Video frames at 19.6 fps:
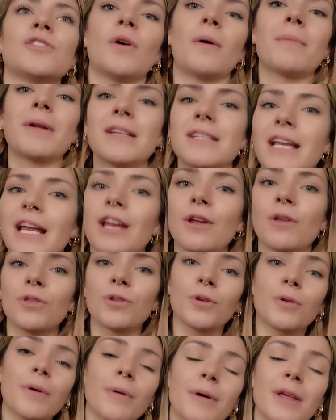So I'm going to take you
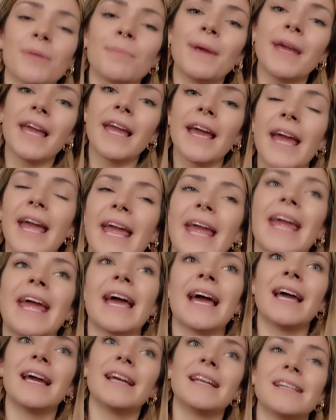through it with me,
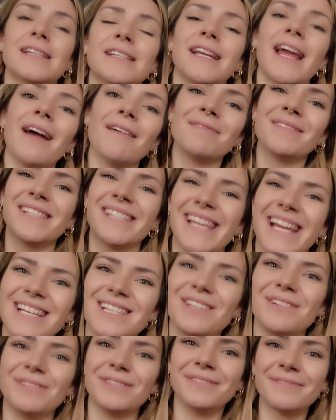and yeah, stay
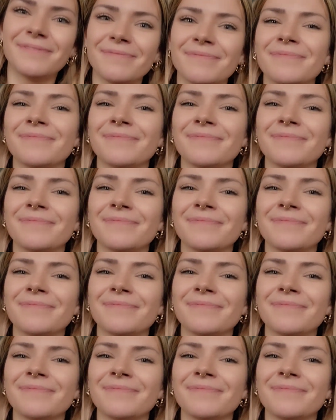tuned.